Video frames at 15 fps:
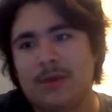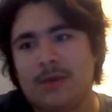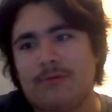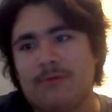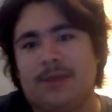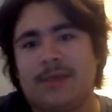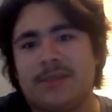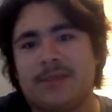
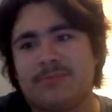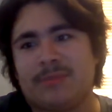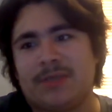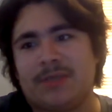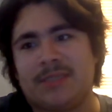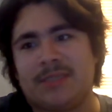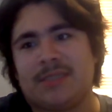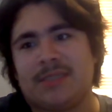where he
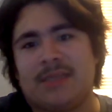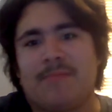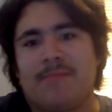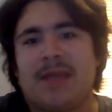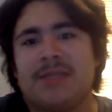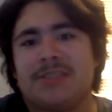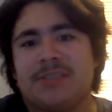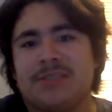explains that the
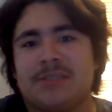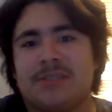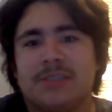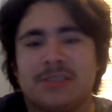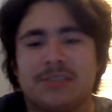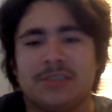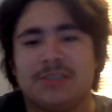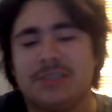mansion
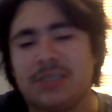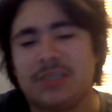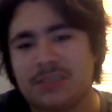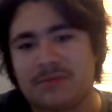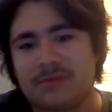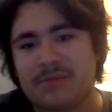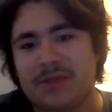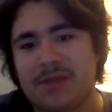just
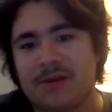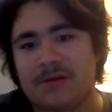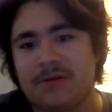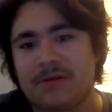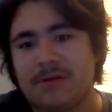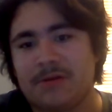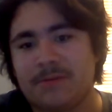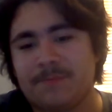
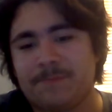appeared